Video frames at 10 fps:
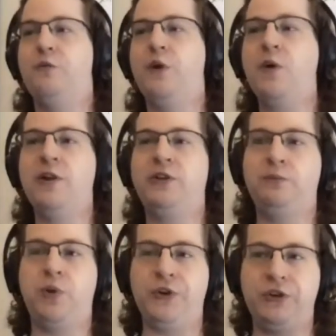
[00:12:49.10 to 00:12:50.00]
we want
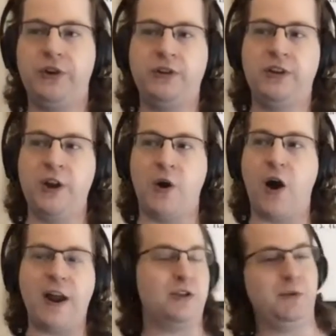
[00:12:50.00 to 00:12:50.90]
to put, you know,
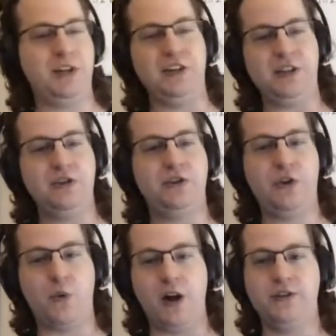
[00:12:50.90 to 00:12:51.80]
our expertise
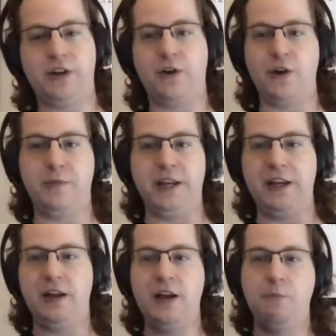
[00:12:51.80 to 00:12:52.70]
into the ones that are going to
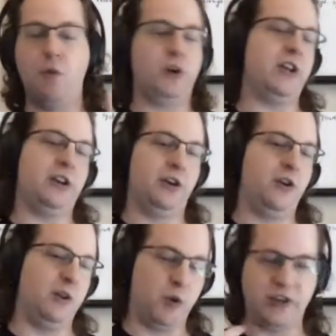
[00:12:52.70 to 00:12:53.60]
be more
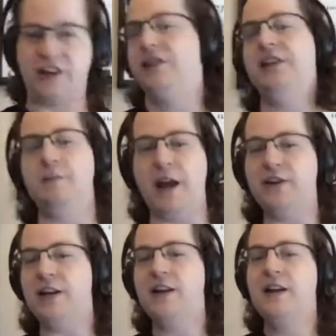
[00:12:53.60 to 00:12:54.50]
technical and more technically
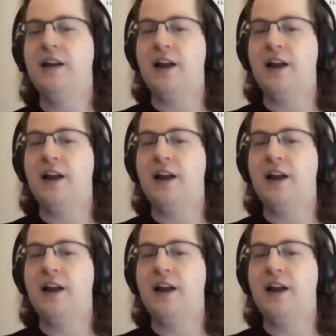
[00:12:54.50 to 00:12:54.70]
demanding.